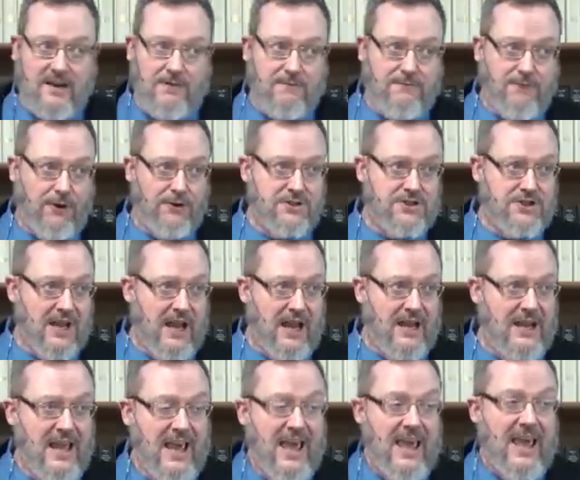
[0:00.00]
in First
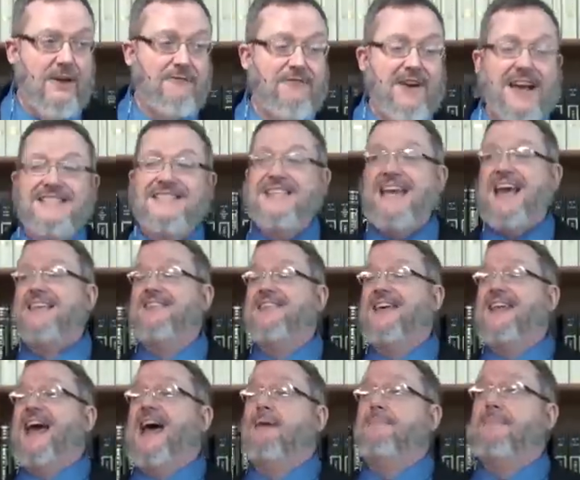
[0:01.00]
John? If I say
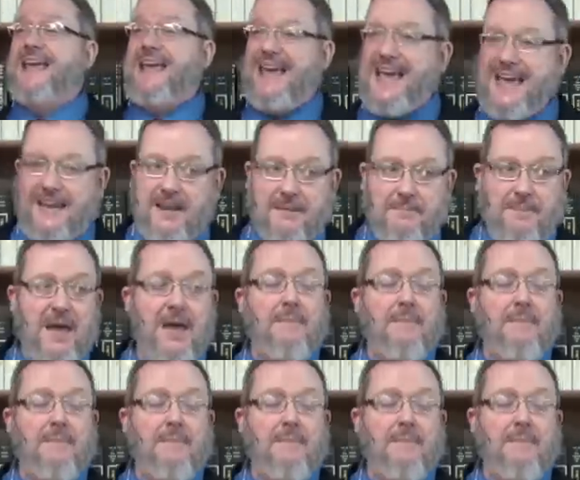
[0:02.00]
that I'm in him,